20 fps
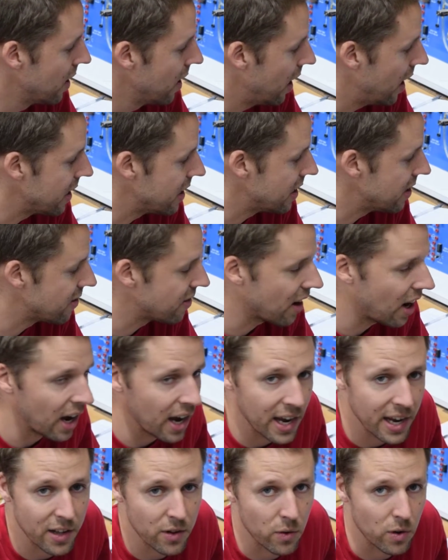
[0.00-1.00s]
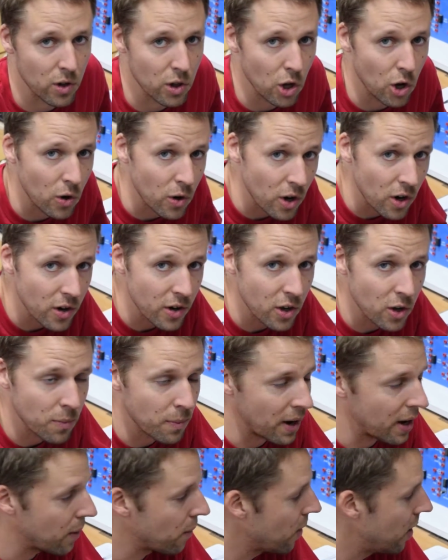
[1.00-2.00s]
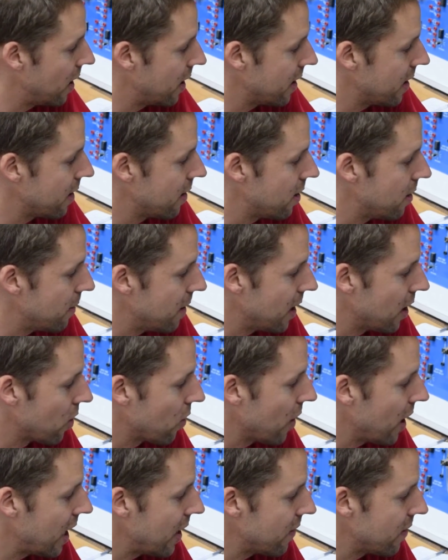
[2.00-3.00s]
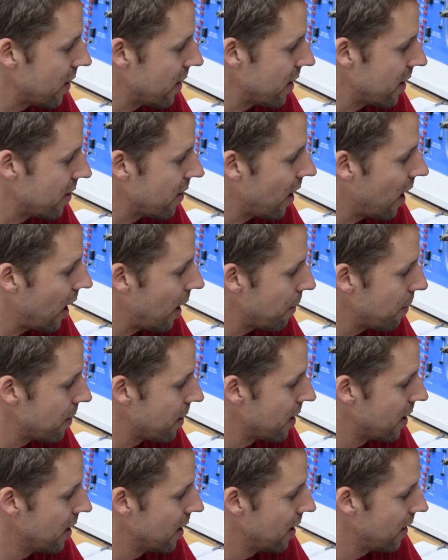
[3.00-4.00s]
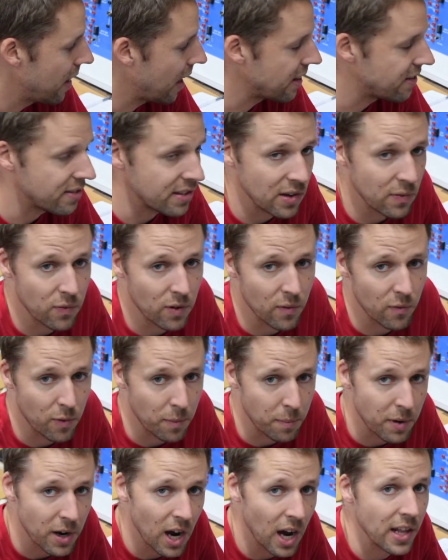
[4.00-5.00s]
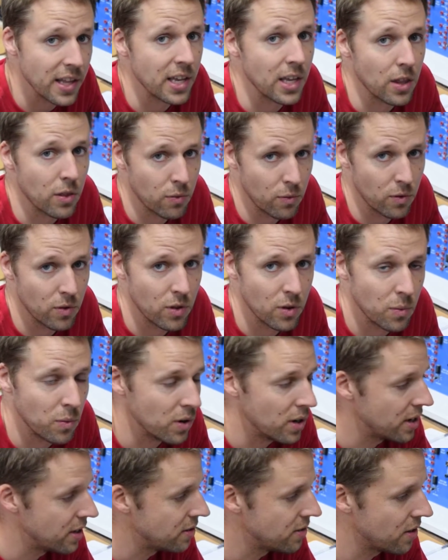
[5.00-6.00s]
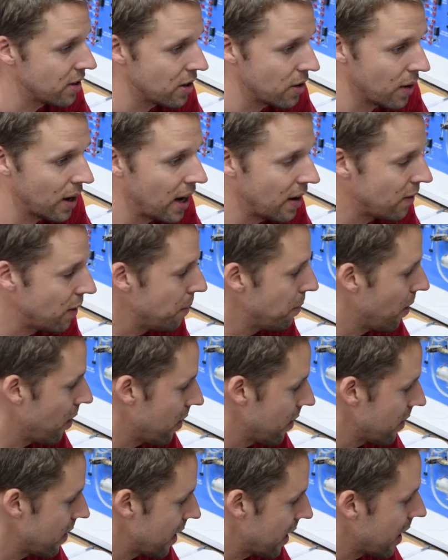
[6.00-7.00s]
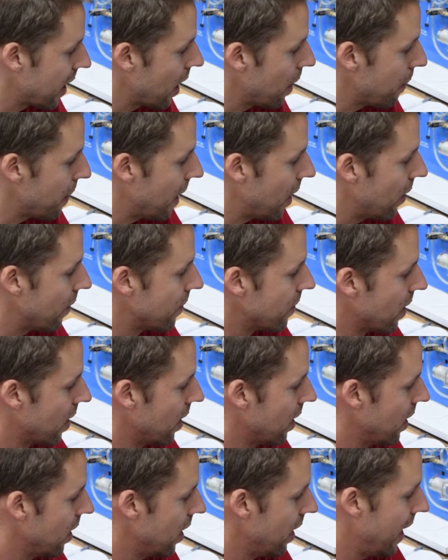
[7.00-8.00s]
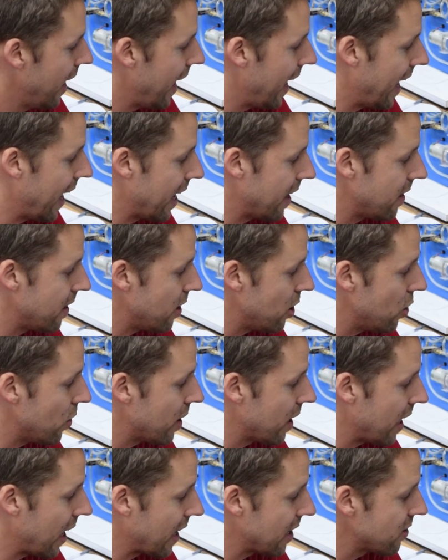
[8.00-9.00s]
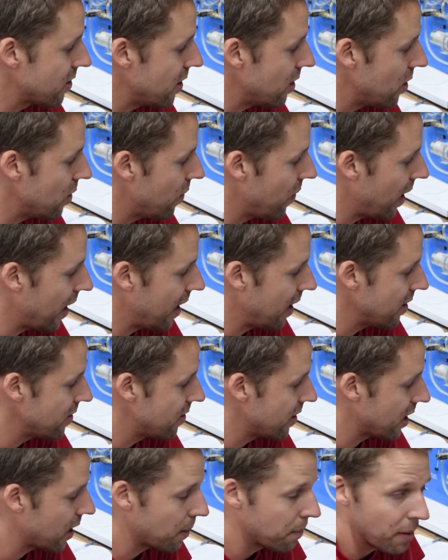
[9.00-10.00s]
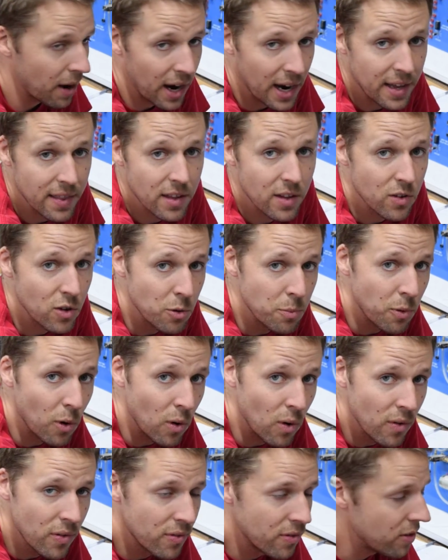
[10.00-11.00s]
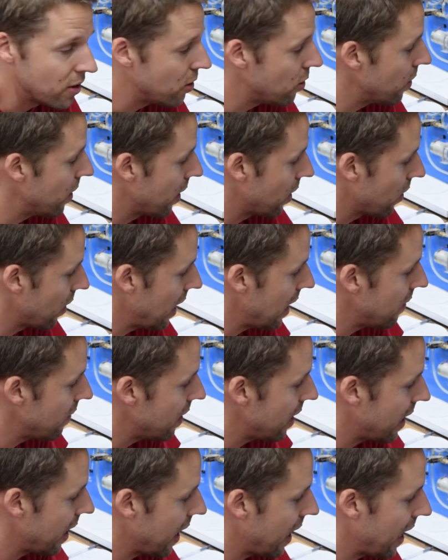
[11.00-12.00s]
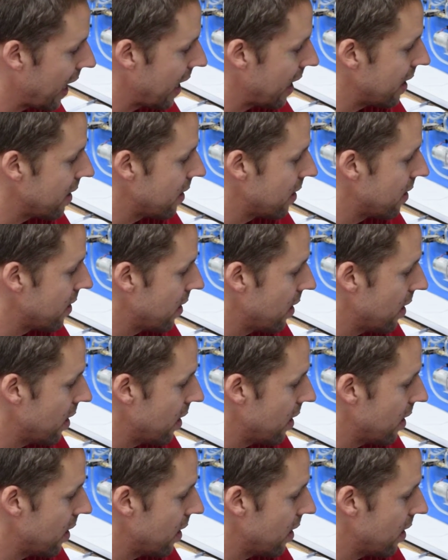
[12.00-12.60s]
a design or a logo you might want to be engraved on the top, that's different from cutting through the wood so that you have a part that can come out. And you can actually do files that combine that do both. You do engraving and